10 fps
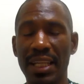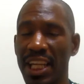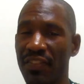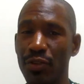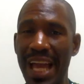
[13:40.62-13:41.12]

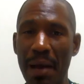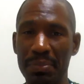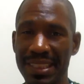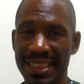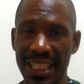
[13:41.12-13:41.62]
If you
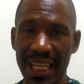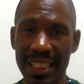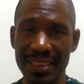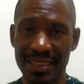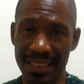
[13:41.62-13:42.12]
happen to
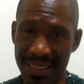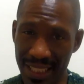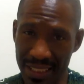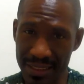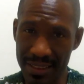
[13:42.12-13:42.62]
change the
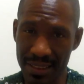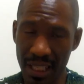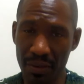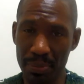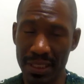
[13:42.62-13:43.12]
tense
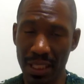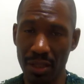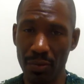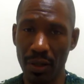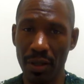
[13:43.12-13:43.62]
of a
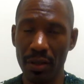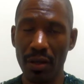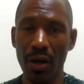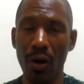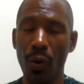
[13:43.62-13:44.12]
particular
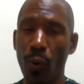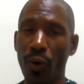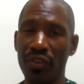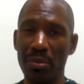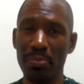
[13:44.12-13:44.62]
word,
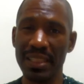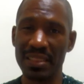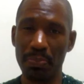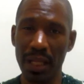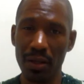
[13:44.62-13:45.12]
or if you
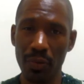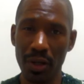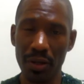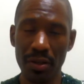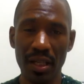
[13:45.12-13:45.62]
misspell a
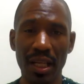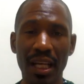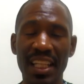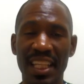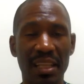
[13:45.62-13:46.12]
word,
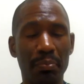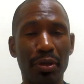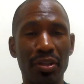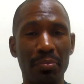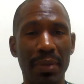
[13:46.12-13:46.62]
the
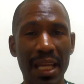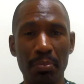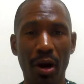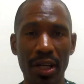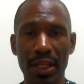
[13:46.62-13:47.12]
computer may
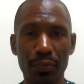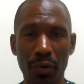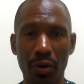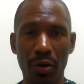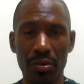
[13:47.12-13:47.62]
mark it
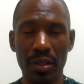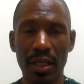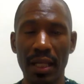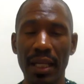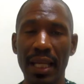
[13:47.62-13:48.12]
wrong.
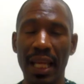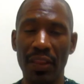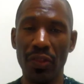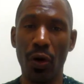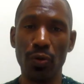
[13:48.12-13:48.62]

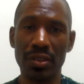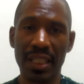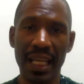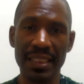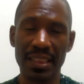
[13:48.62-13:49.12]
In those
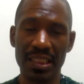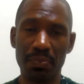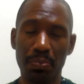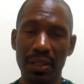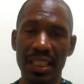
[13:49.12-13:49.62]
cases,
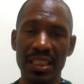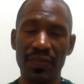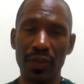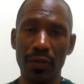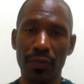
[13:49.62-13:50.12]
please
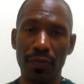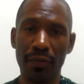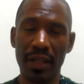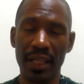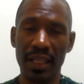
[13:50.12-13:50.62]
feel
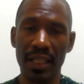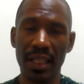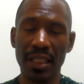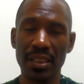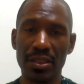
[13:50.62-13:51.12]
free
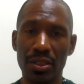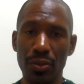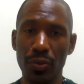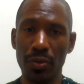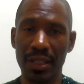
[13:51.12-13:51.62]

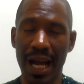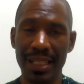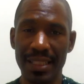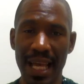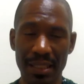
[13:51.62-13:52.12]
to
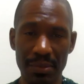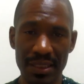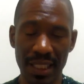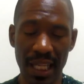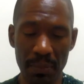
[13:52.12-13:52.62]
contact me
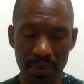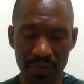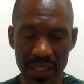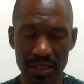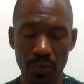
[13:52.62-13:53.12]
saying, hey,
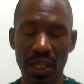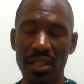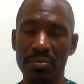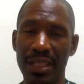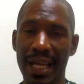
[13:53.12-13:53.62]
Professor
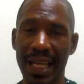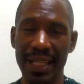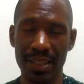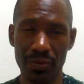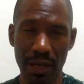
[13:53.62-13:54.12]
Williams, I
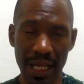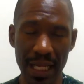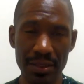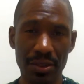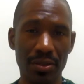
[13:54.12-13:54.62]
got this right
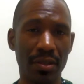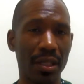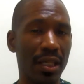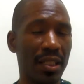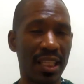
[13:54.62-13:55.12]
answer.
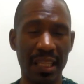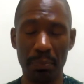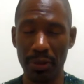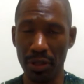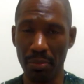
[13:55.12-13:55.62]
The
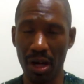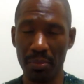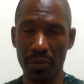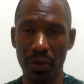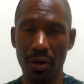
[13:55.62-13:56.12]
computer marked
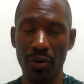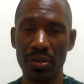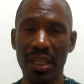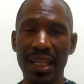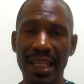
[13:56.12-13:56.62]
me
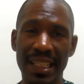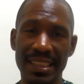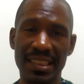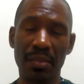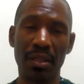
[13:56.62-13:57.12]
wrong. It's
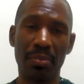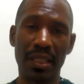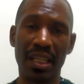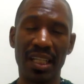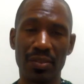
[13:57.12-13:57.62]
simply
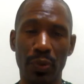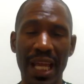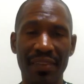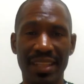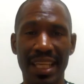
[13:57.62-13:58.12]
because we
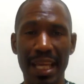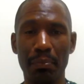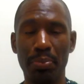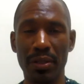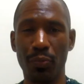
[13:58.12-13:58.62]
have to
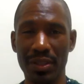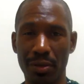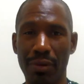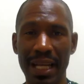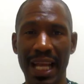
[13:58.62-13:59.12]
input what the
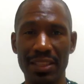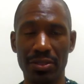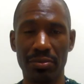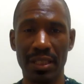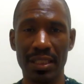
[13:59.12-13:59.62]
right
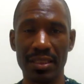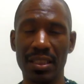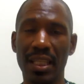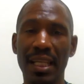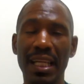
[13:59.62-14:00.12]
answer is,
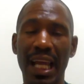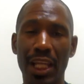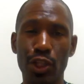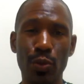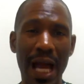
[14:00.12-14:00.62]

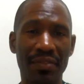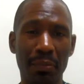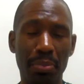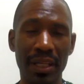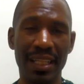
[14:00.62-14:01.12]
and you have to
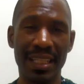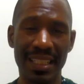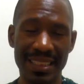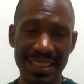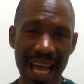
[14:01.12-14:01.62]
put it in
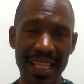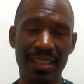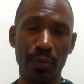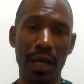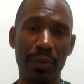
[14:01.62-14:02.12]
exactly
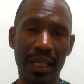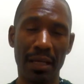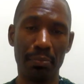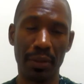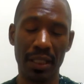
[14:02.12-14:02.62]
the way we
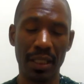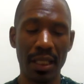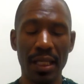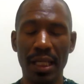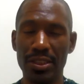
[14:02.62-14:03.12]
input it.
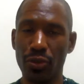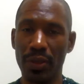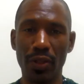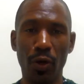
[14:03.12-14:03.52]
And so in